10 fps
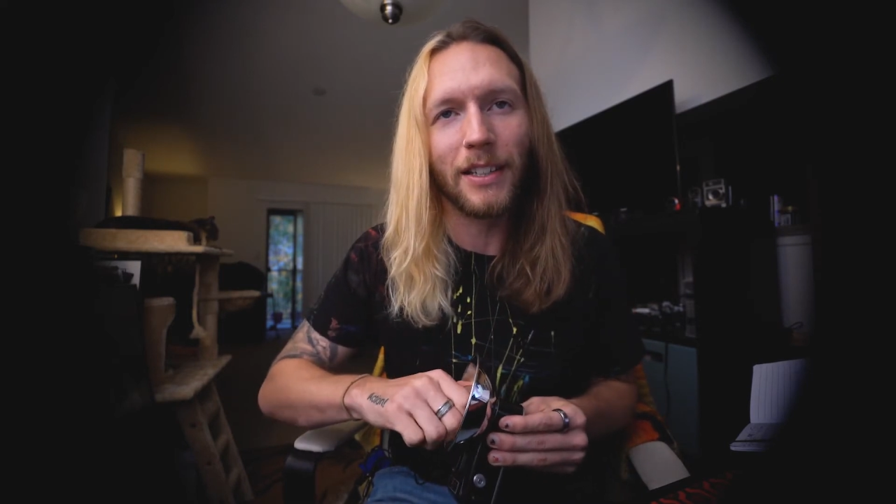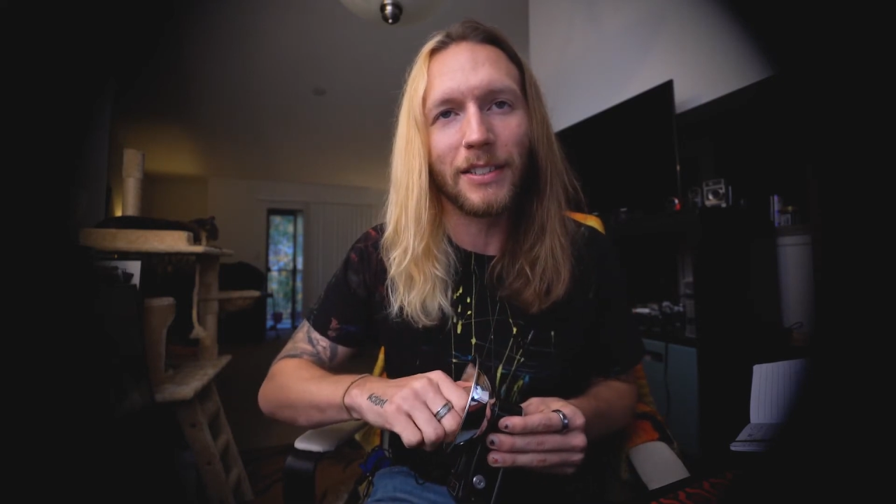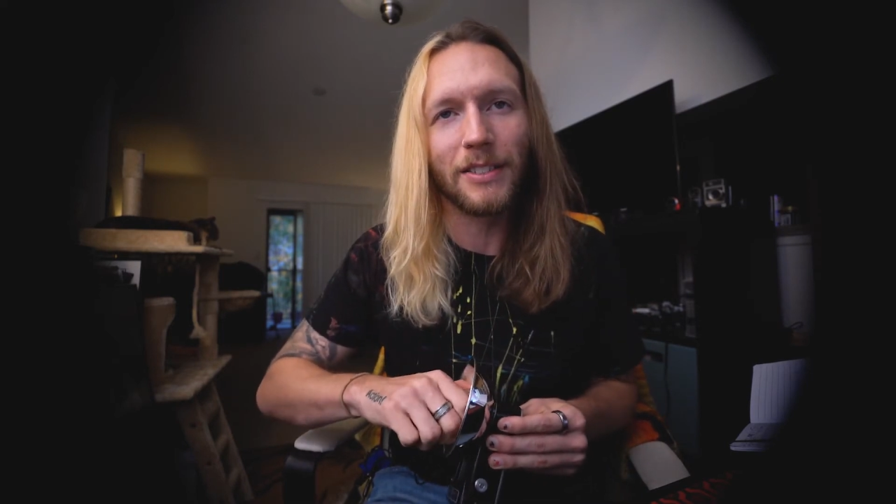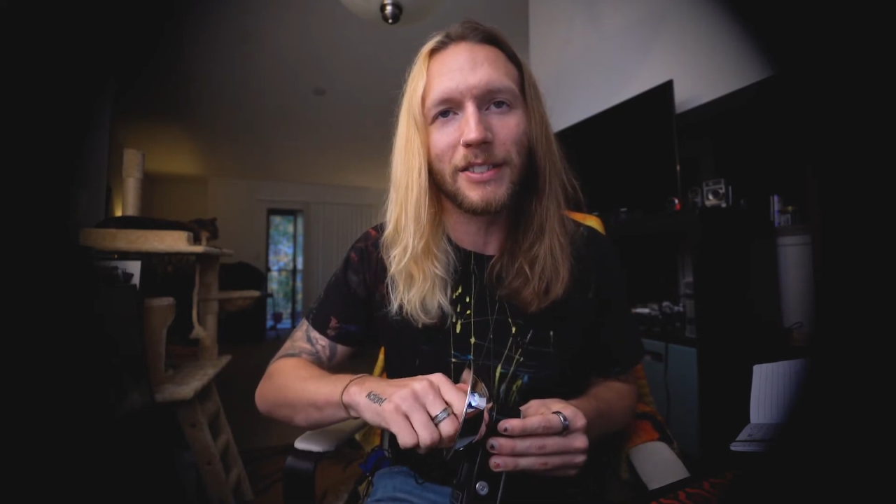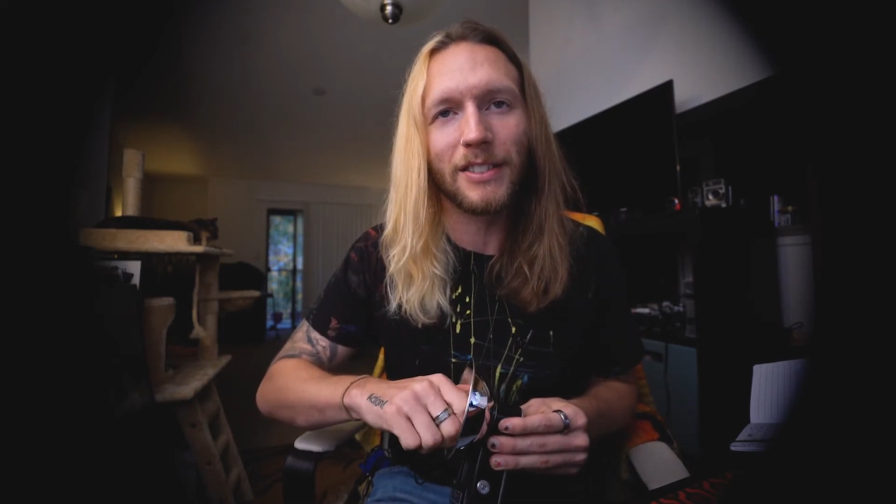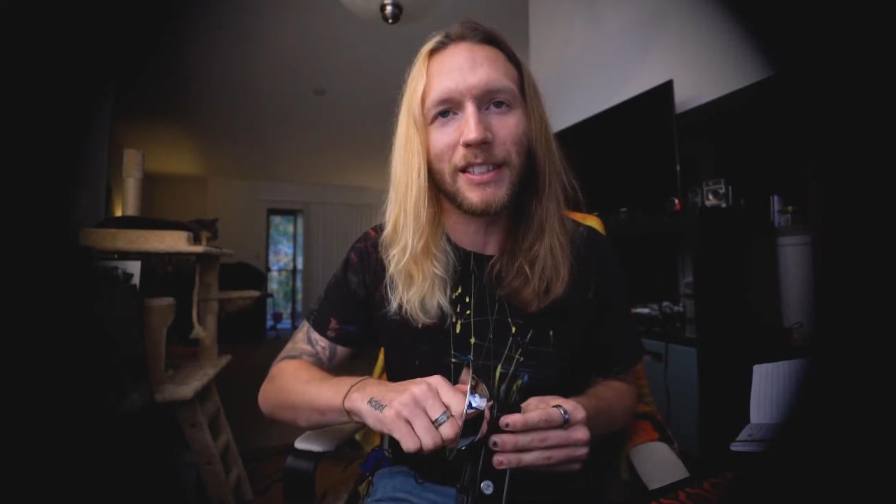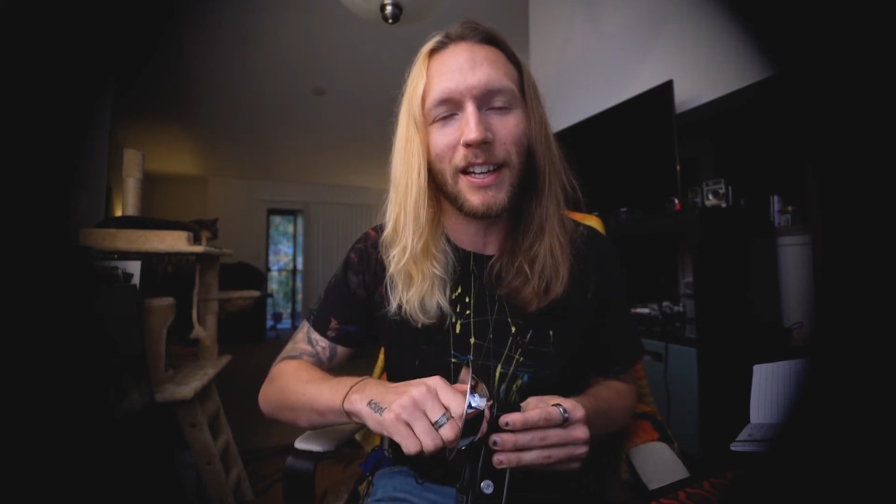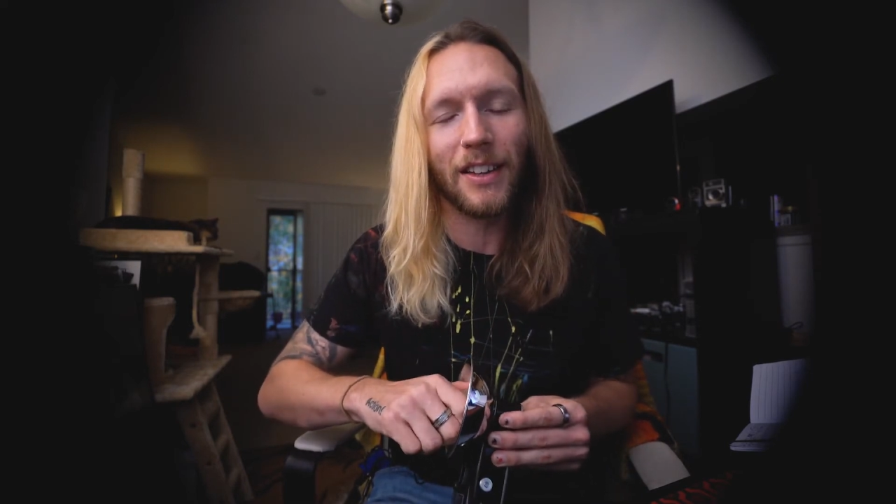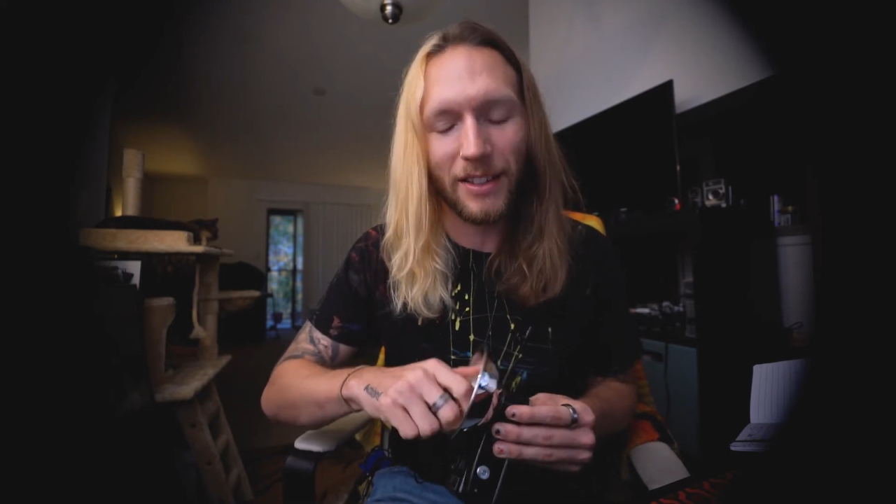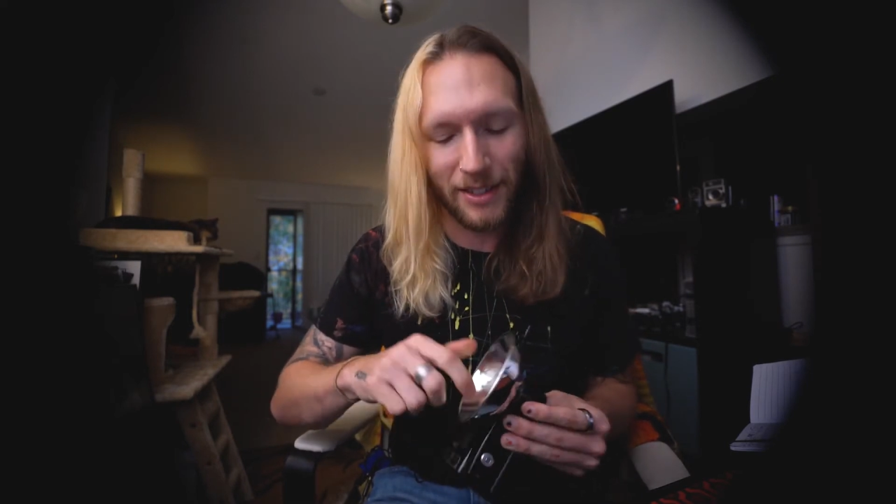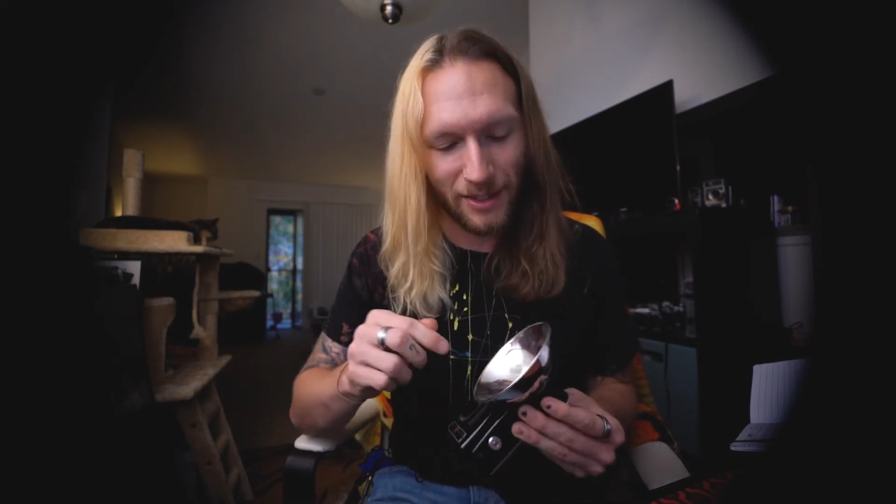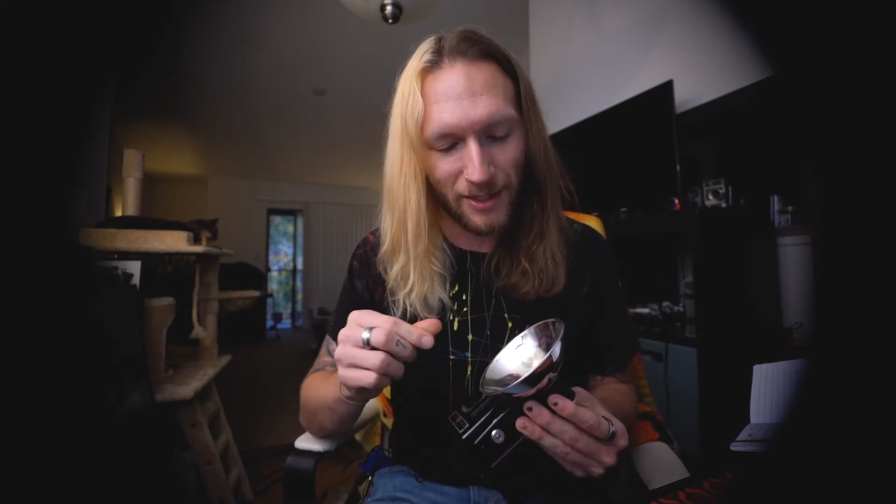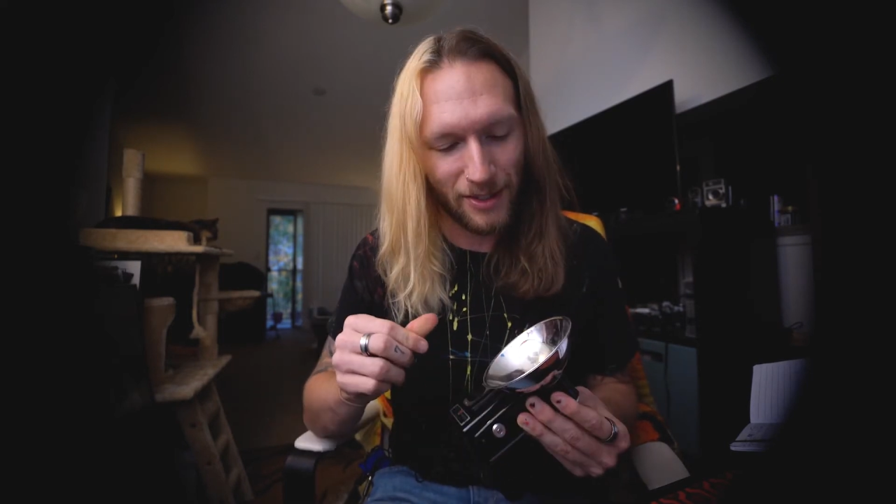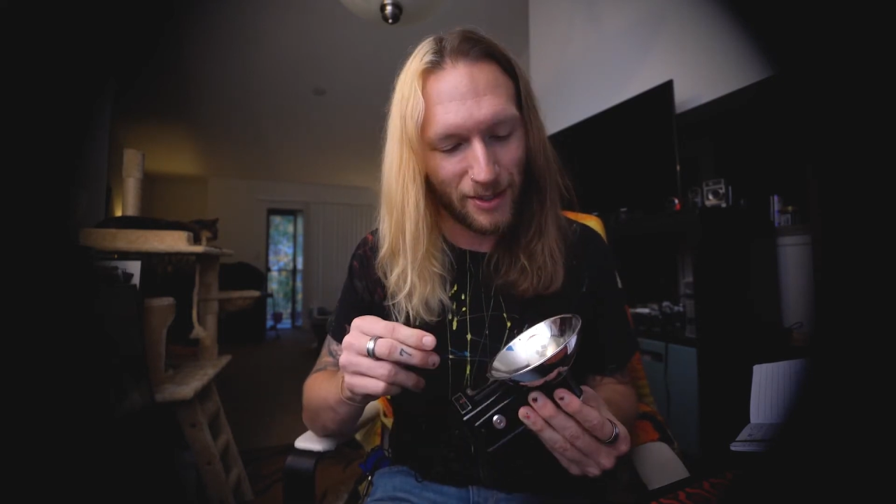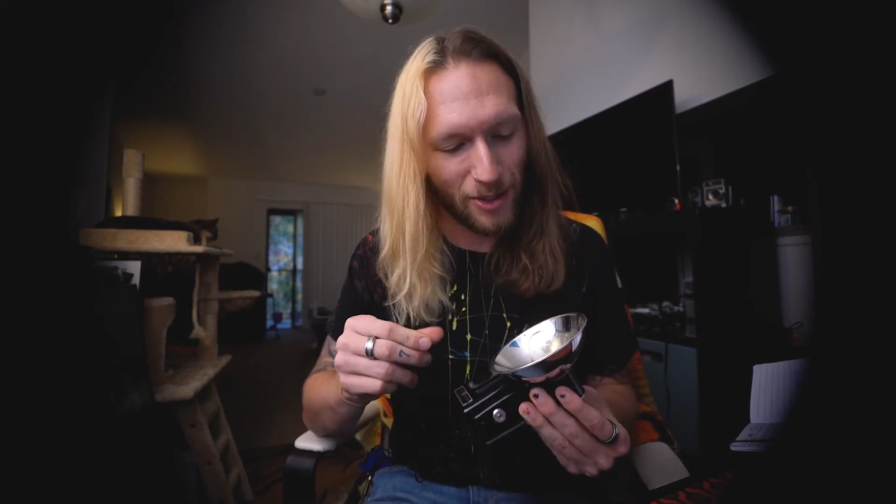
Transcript: and it's got like this